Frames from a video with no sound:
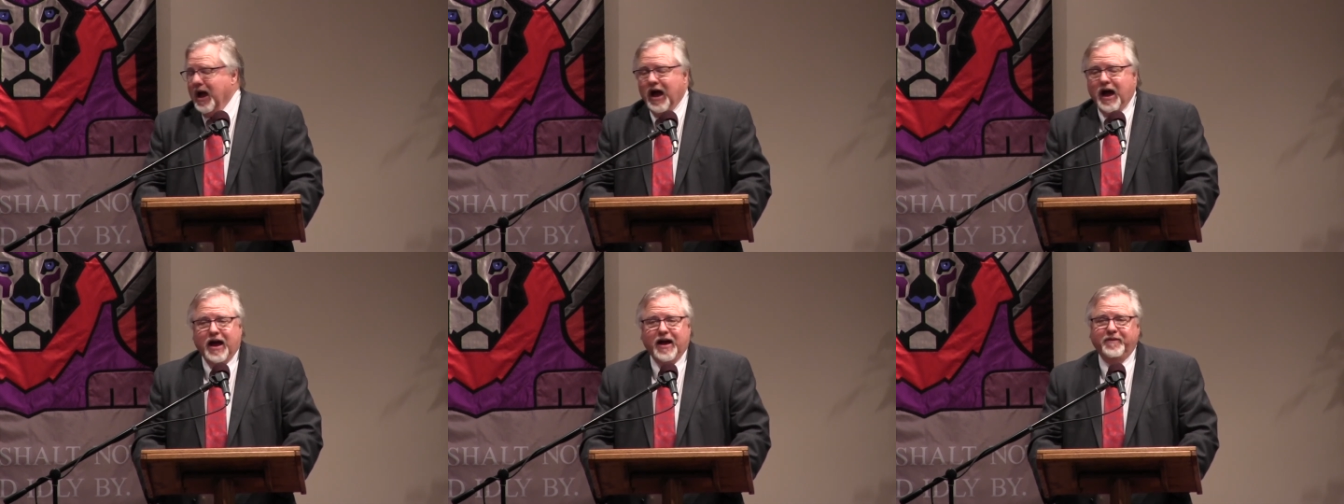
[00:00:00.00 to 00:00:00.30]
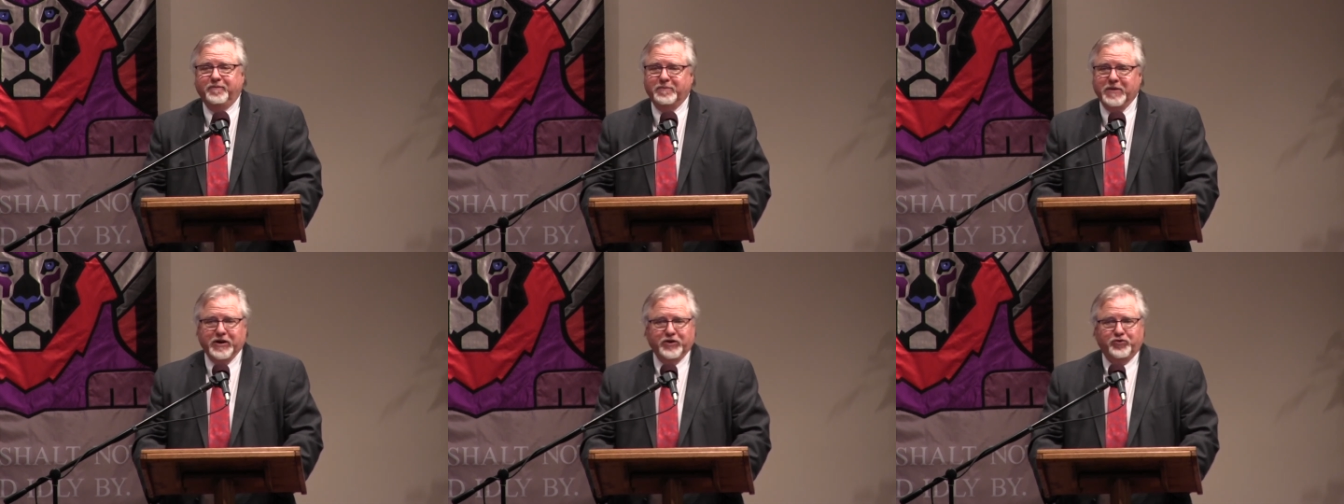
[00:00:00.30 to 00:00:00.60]

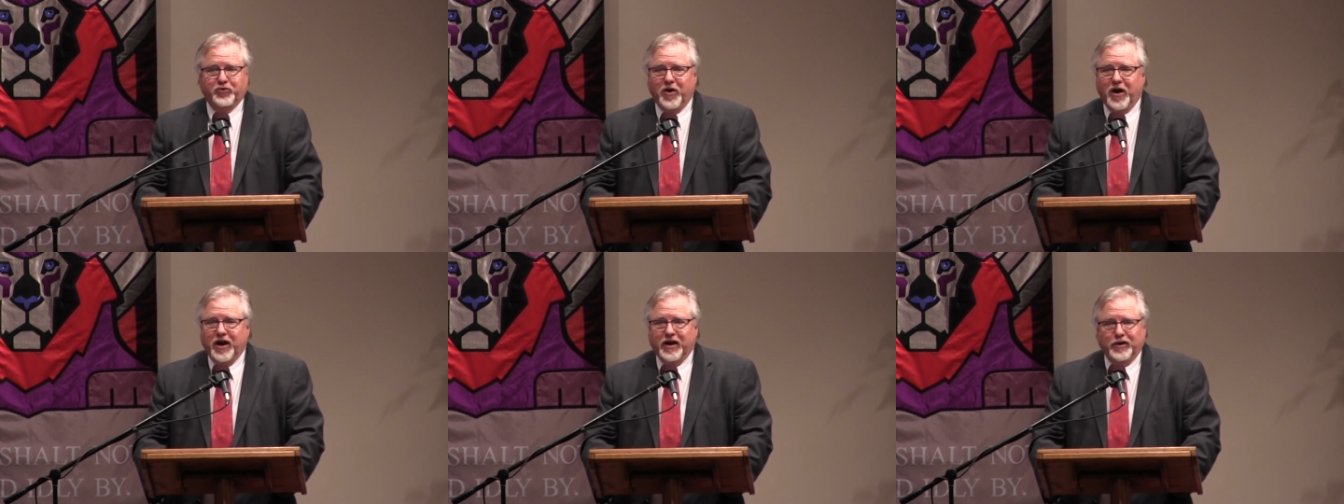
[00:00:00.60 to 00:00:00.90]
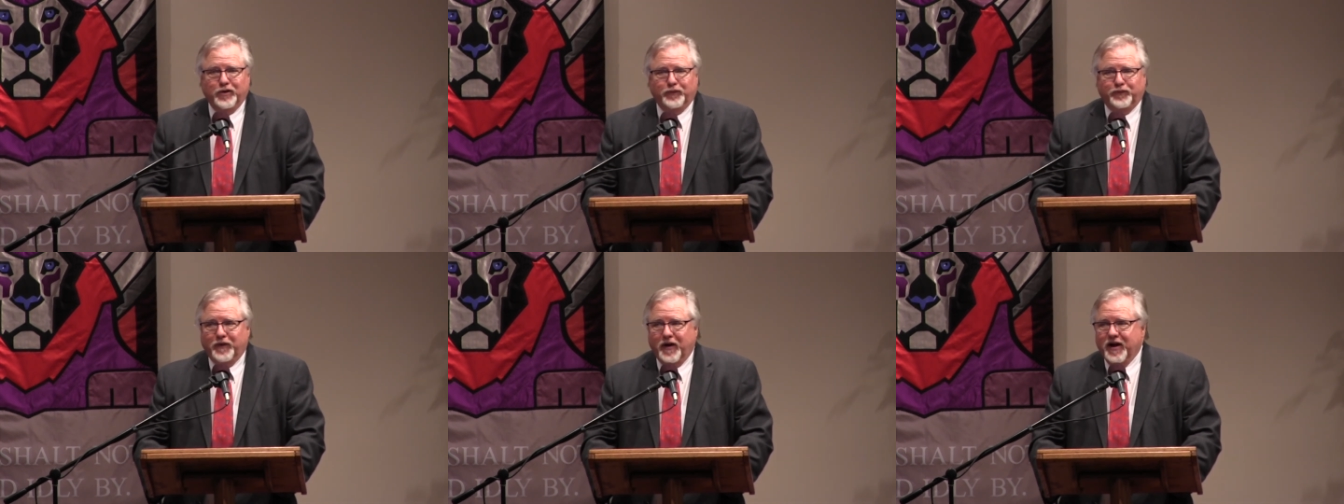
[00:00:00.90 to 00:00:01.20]
I've been
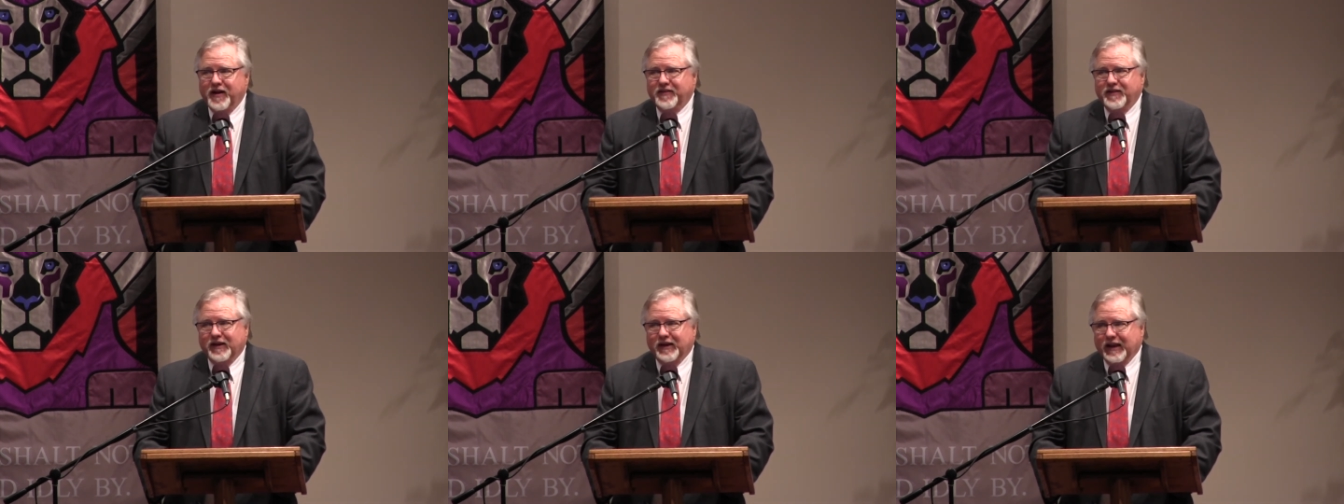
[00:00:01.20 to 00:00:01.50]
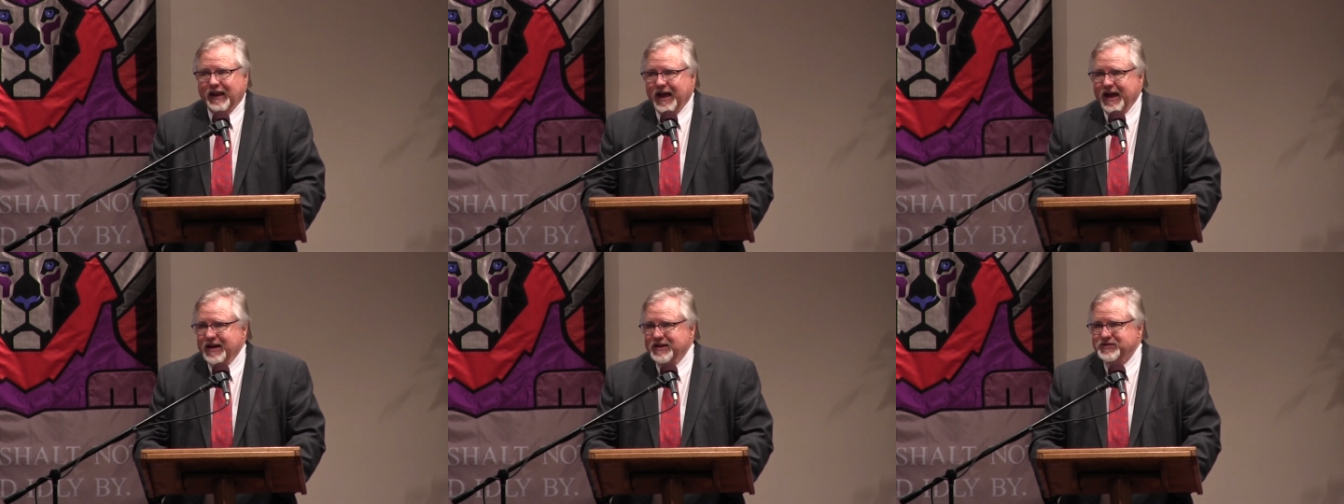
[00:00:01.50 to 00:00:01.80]
trying to find the
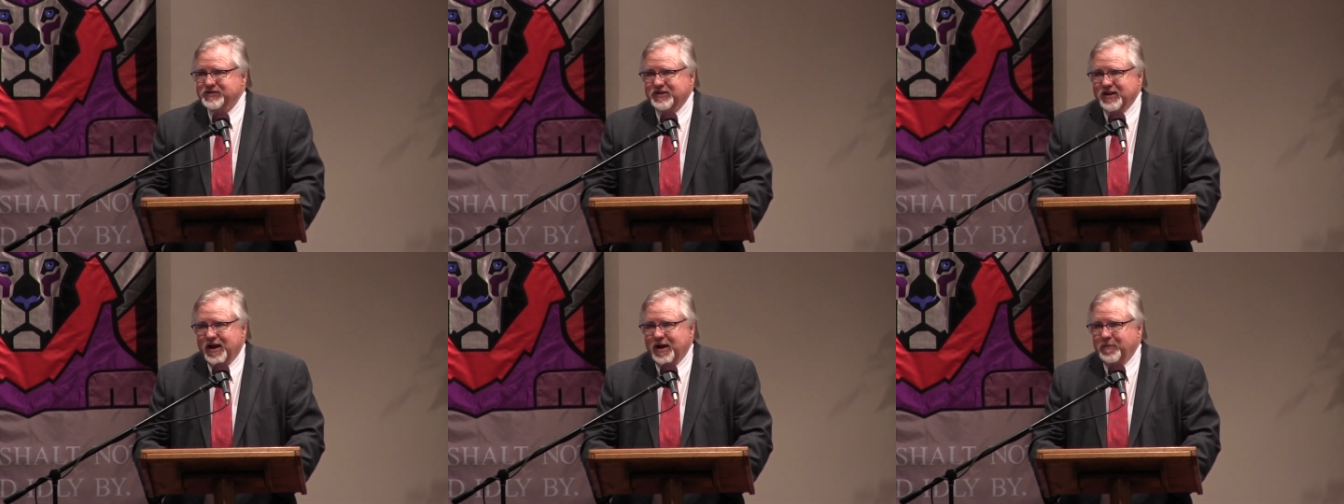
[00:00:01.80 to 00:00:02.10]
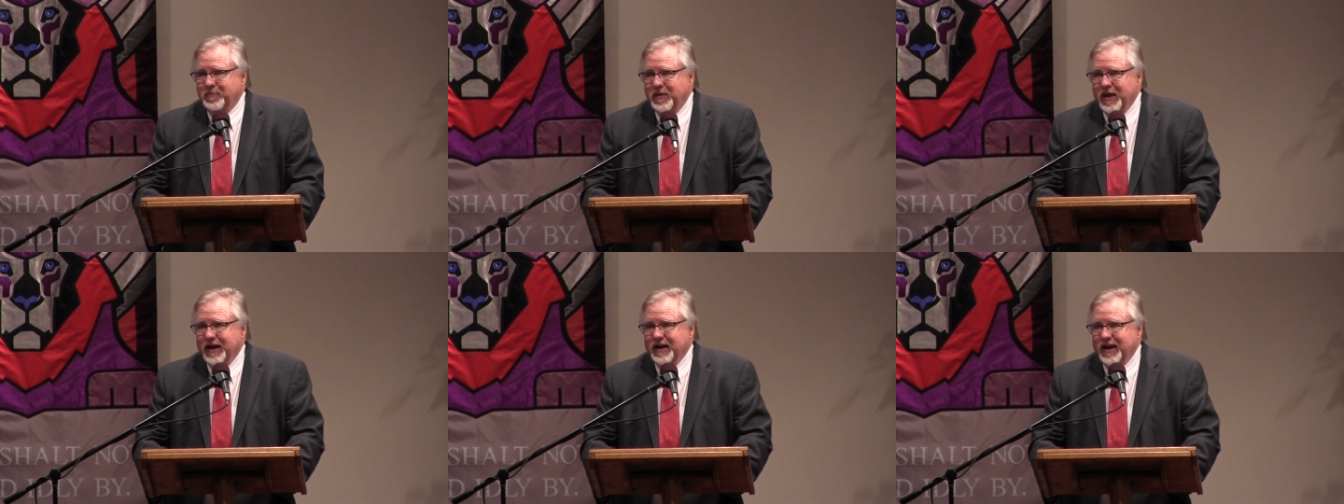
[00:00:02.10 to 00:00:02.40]
last
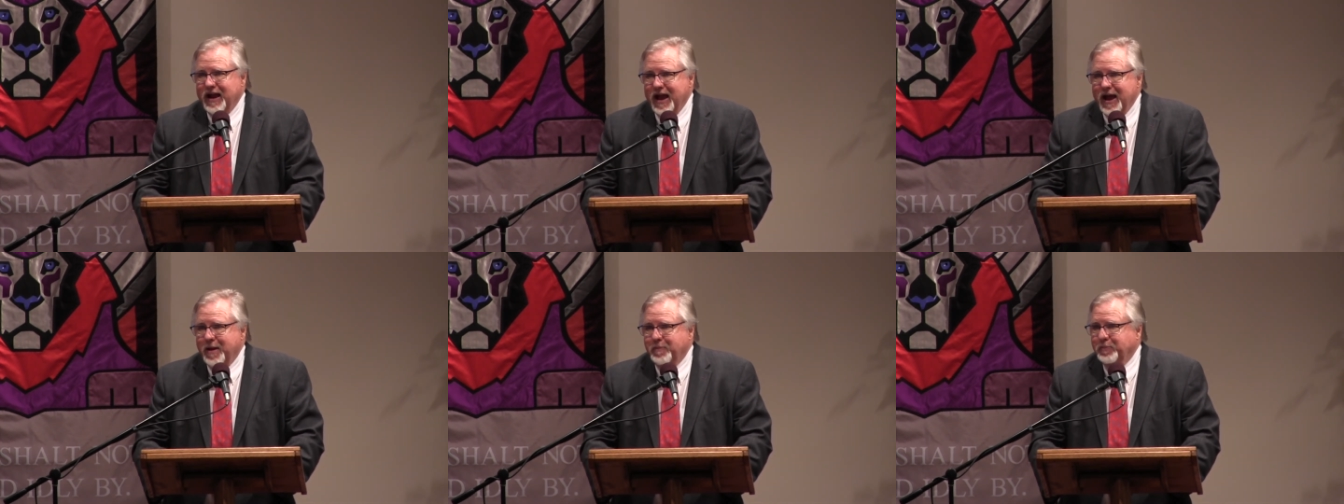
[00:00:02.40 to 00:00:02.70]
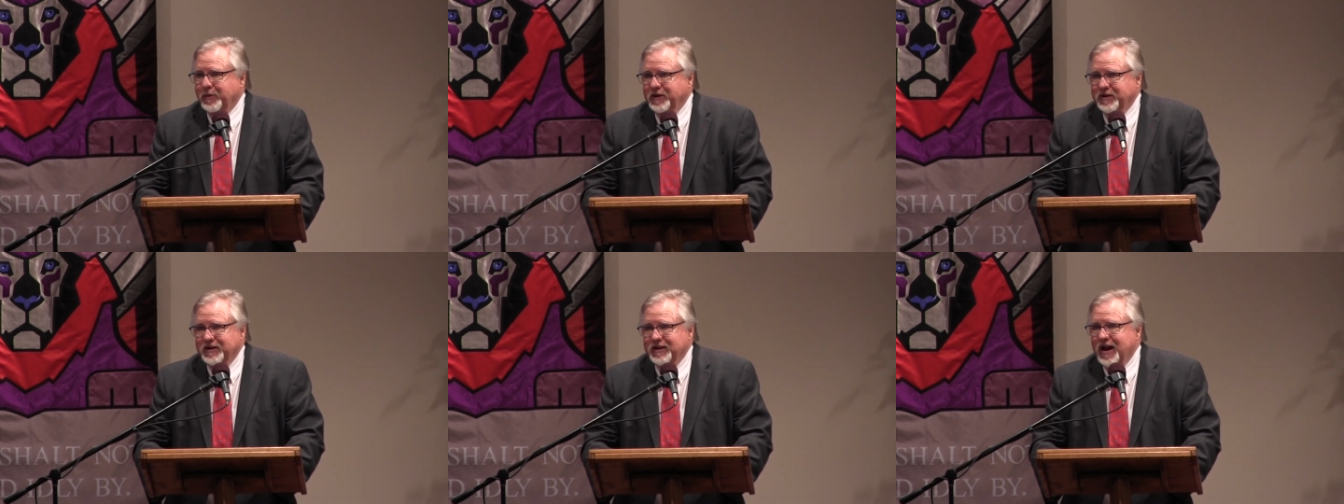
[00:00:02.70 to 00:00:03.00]
time that
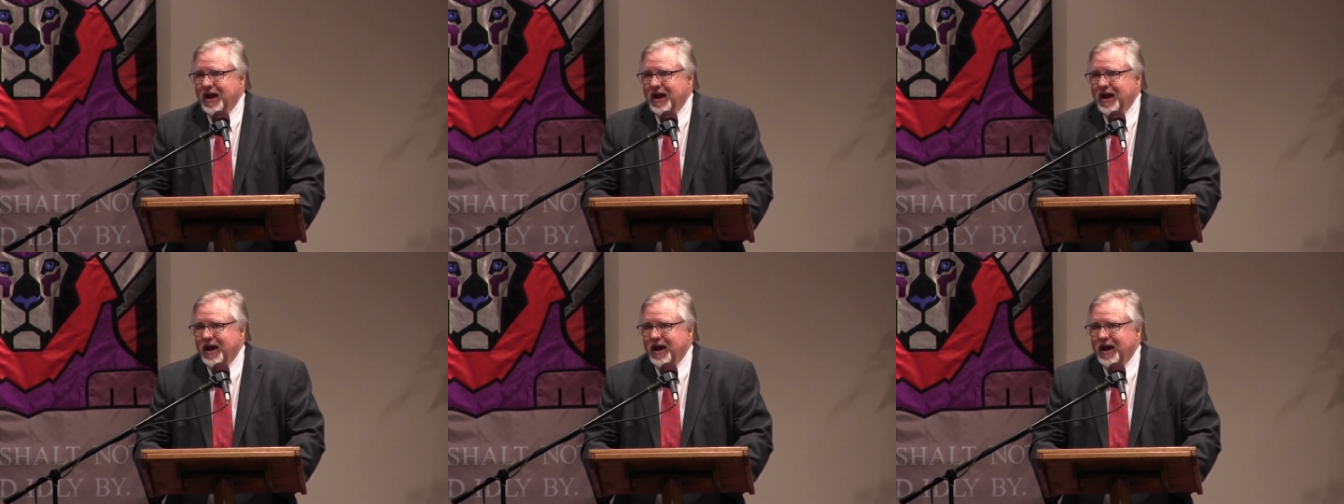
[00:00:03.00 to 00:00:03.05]
happened,